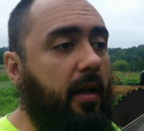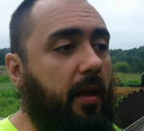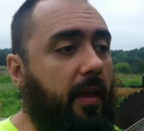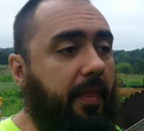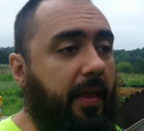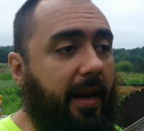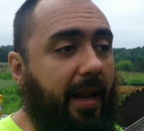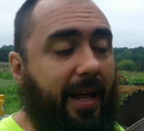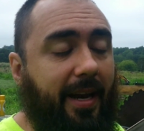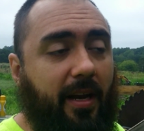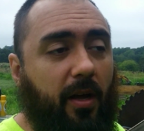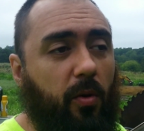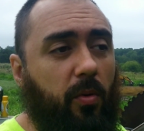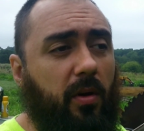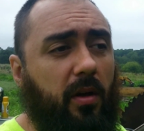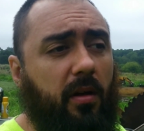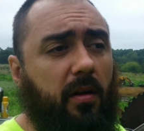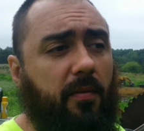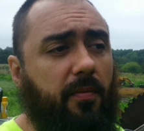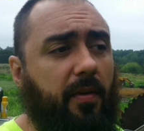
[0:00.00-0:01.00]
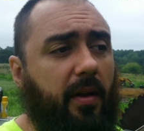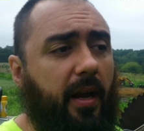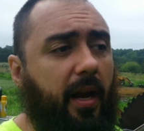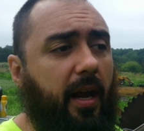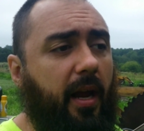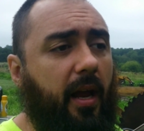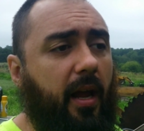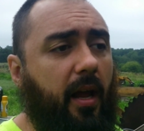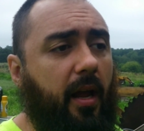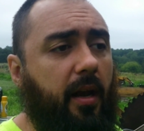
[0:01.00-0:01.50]
that I know of,
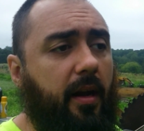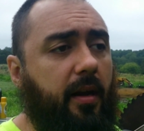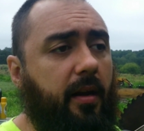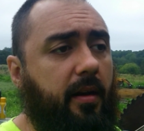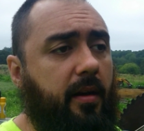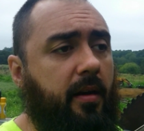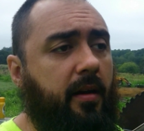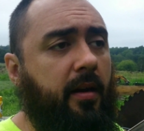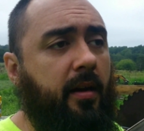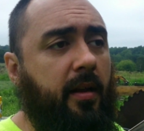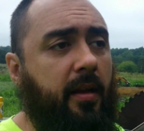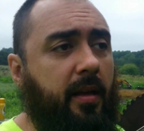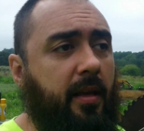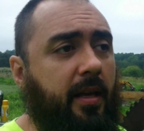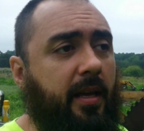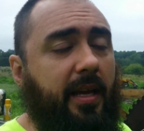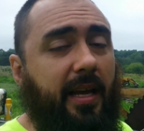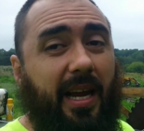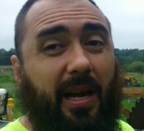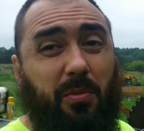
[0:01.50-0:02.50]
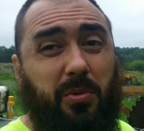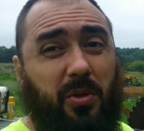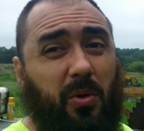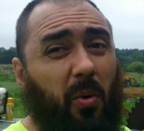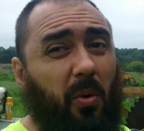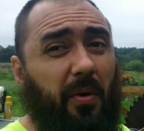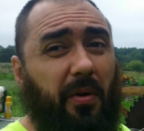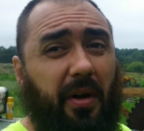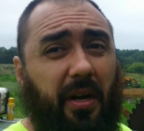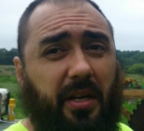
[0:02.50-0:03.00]
and he was
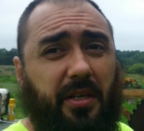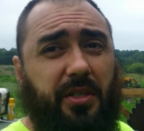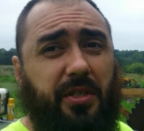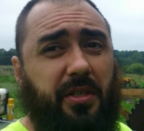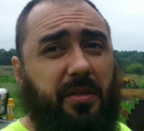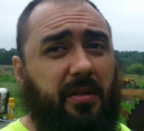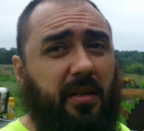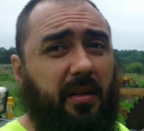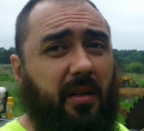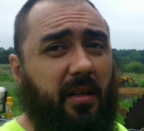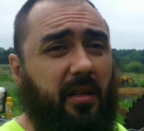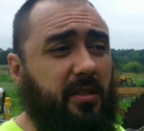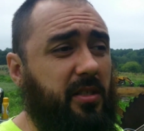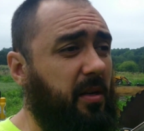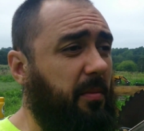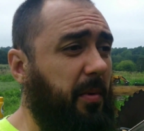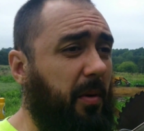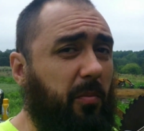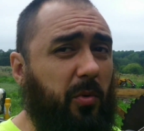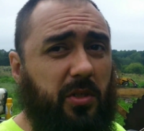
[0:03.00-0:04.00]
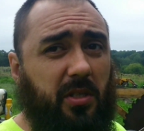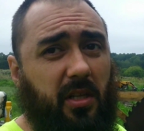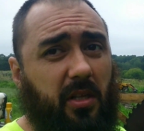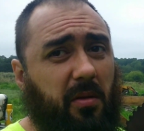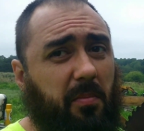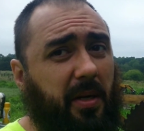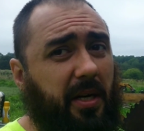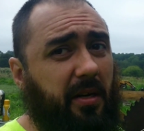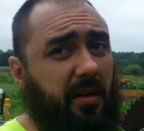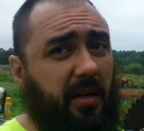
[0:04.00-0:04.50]
1/4 inch. Some of them was a
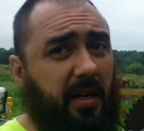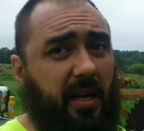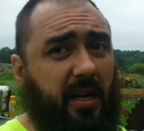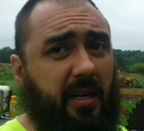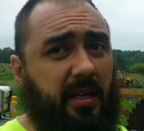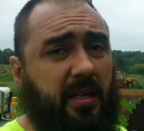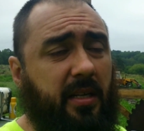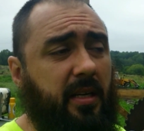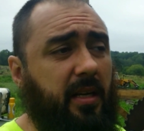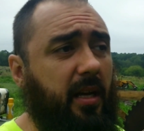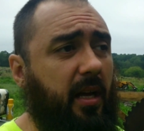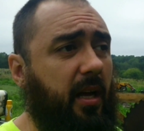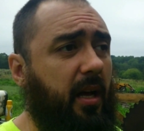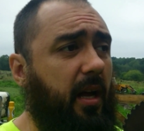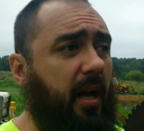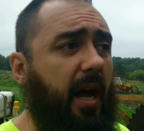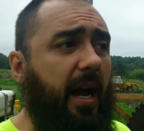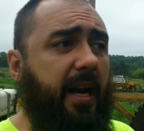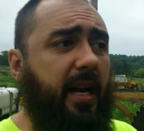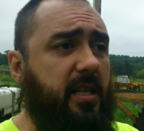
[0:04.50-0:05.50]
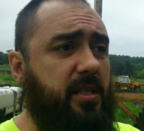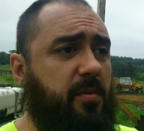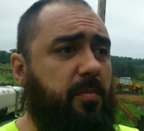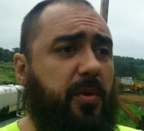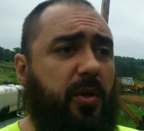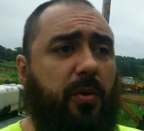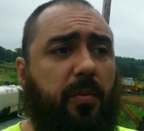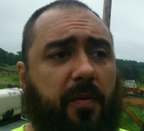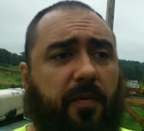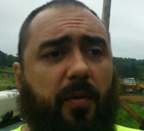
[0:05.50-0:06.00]
little better than that. I got some
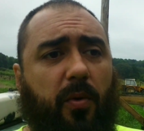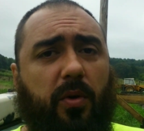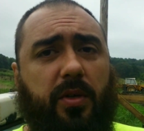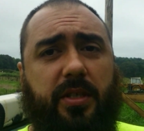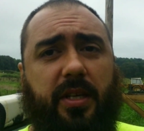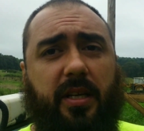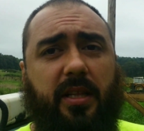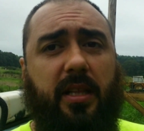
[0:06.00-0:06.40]
2x4s that